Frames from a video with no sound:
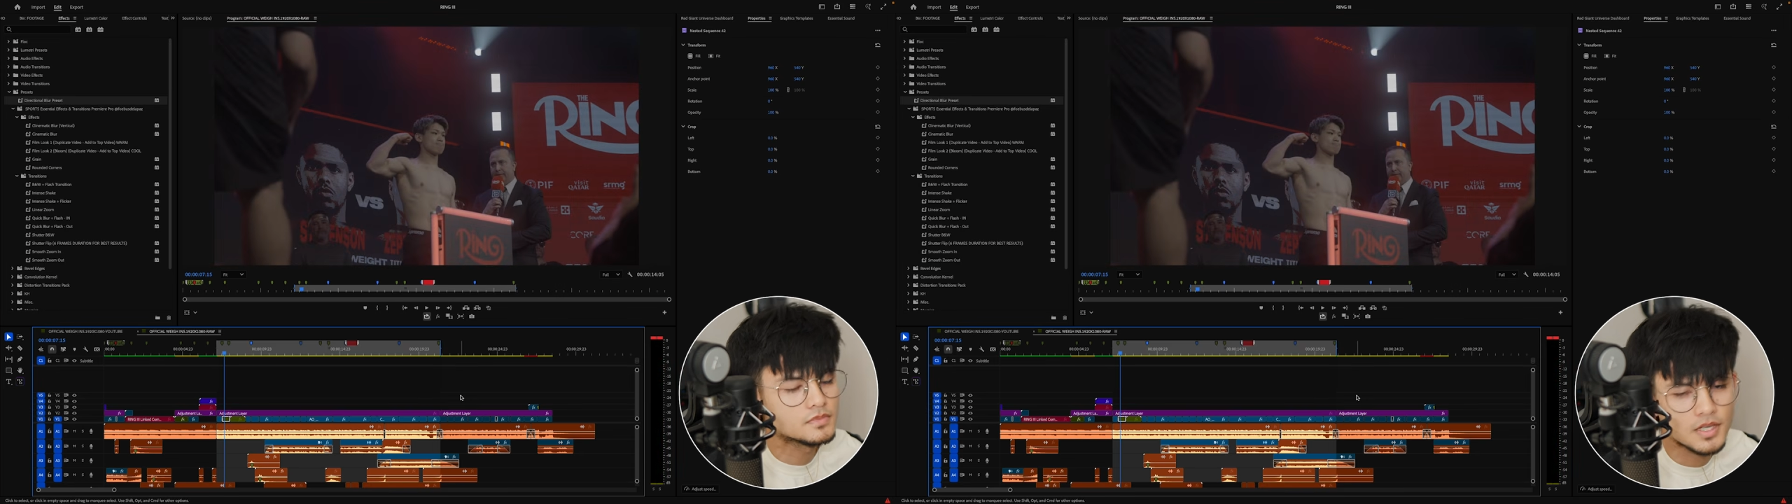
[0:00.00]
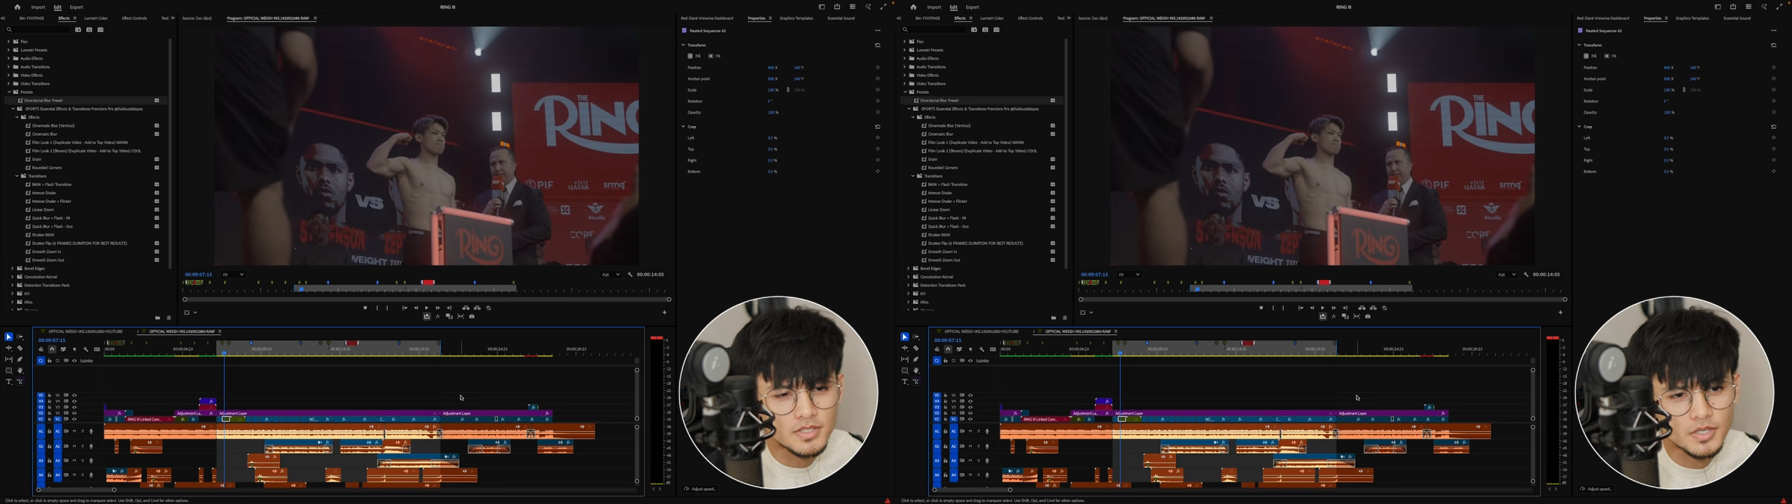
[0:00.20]

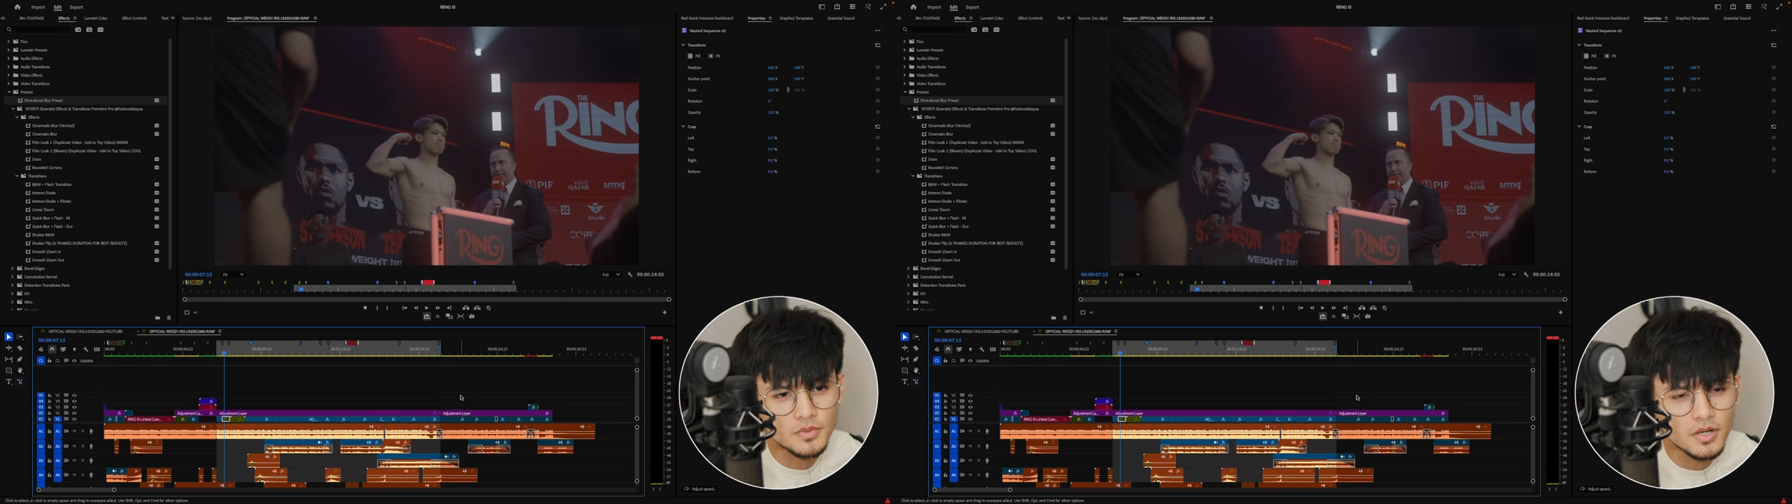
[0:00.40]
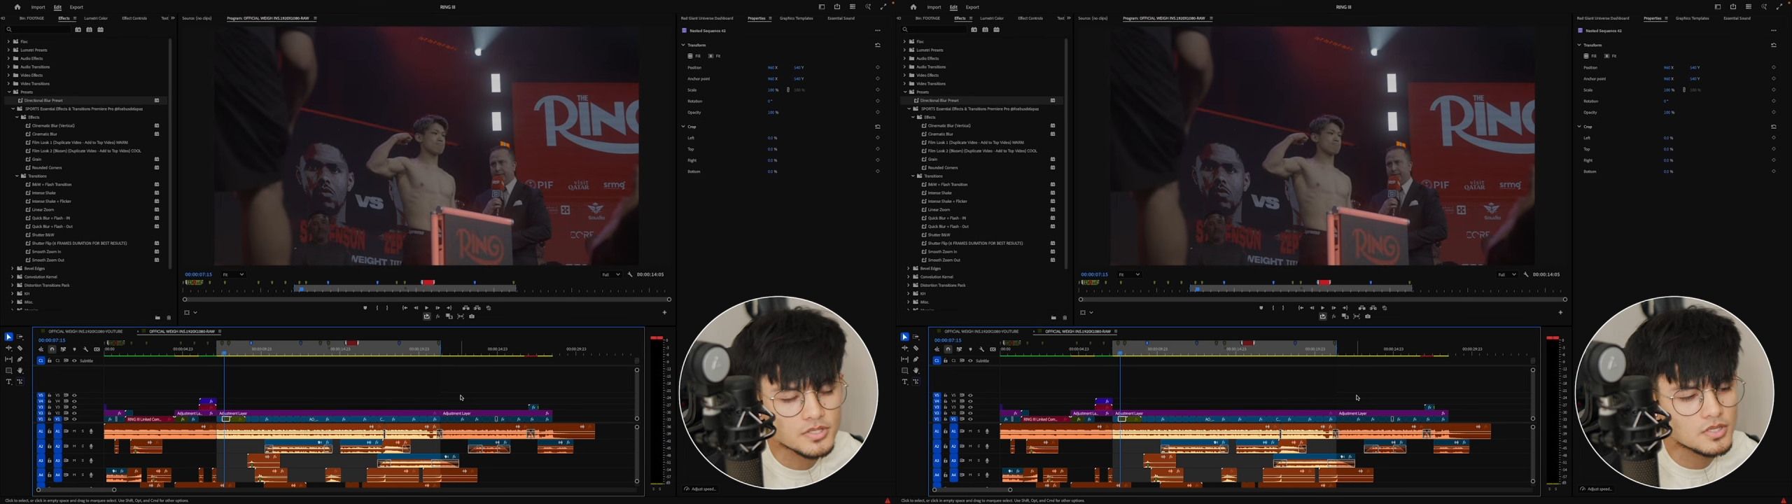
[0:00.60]
that's our
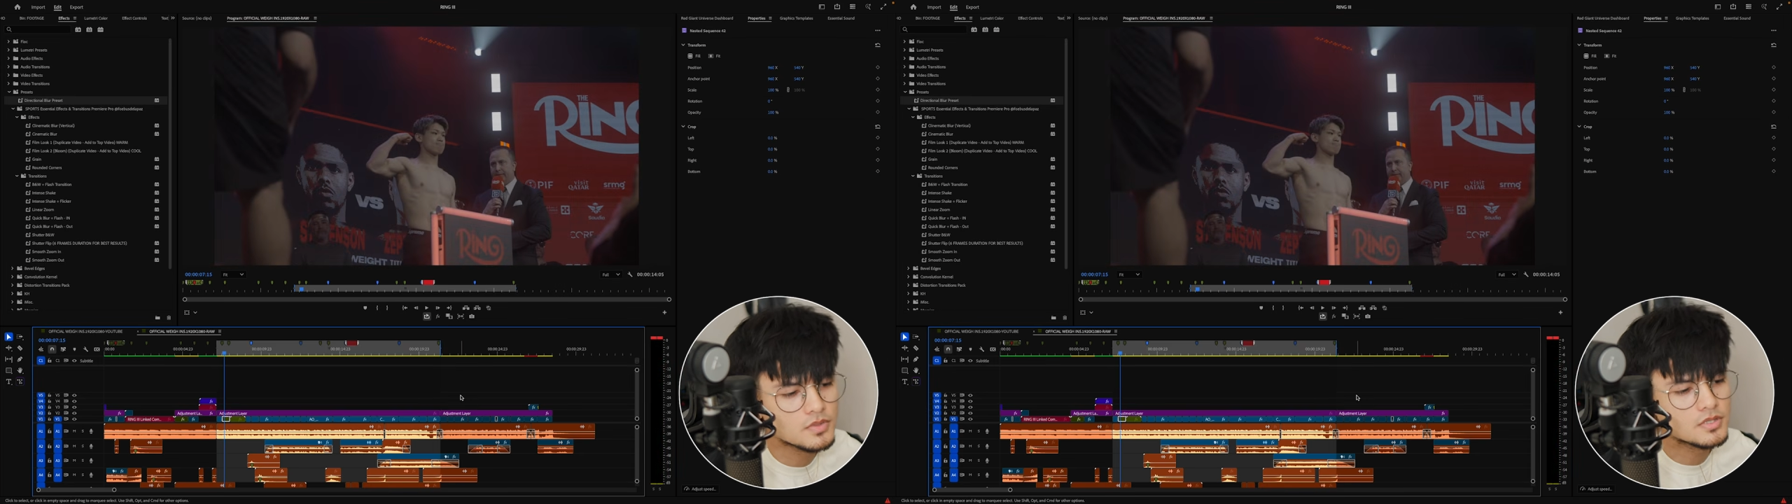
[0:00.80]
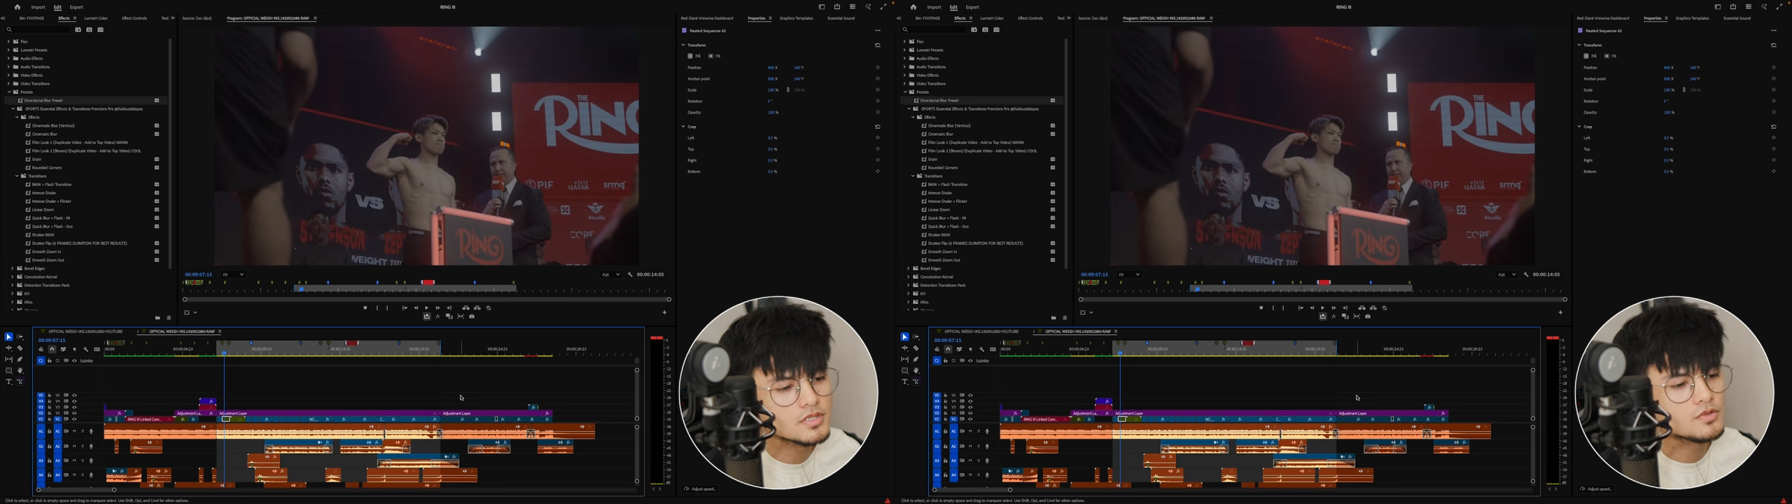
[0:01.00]
raw
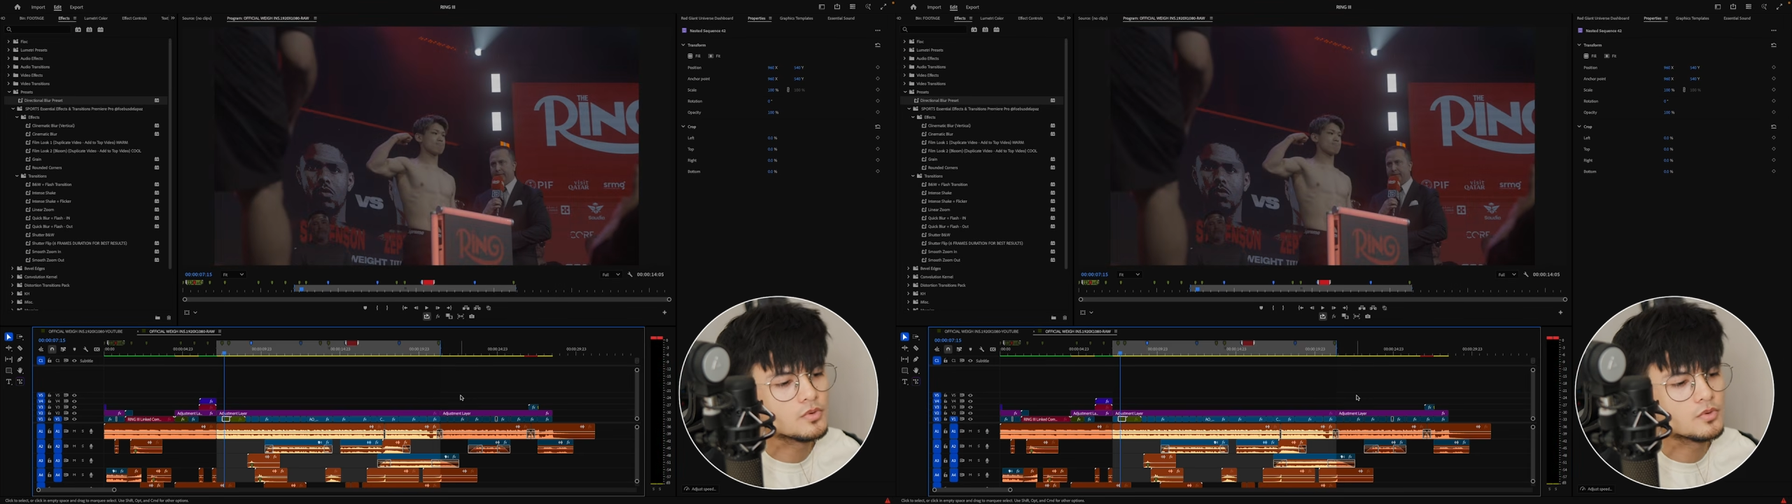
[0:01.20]
sequence.